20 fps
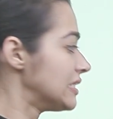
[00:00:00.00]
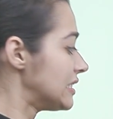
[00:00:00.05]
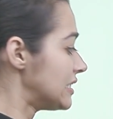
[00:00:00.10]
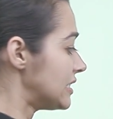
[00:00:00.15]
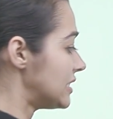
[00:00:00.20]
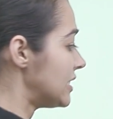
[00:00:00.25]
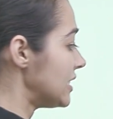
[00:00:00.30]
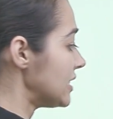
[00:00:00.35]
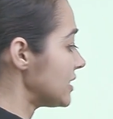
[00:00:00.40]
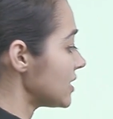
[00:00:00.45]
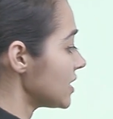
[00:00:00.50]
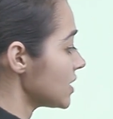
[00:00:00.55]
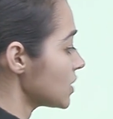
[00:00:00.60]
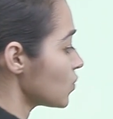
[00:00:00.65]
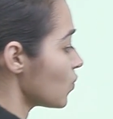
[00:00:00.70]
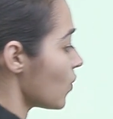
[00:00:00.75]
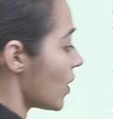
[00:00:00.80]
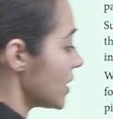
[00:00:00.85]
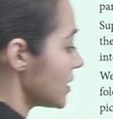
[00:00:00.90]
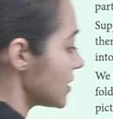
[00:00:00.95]
This is
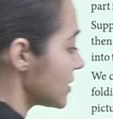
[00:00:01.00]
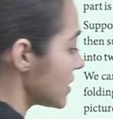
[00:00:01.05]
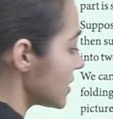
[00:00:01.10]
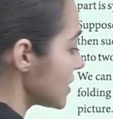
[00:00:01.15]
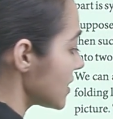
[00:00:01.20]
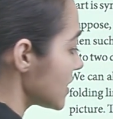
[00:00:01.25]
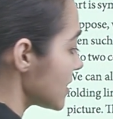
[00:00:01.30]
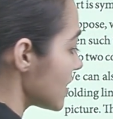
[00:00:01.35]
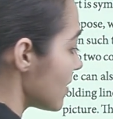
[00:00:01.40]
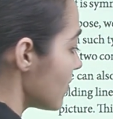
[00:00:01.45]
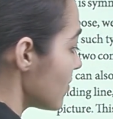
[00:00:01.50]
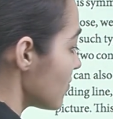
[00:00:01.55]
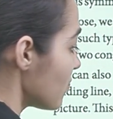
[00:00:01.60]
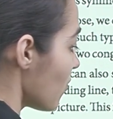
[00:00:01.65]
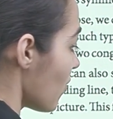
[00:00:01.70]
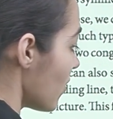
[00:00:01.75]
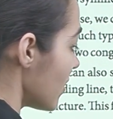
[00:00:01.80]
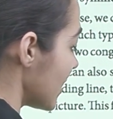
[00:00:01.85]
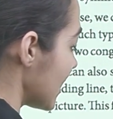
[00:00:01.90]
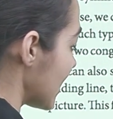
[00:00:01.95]
what? This is our
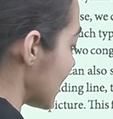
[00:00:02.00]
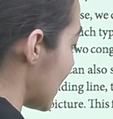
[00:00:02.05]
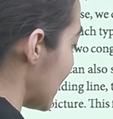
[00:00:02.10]
folding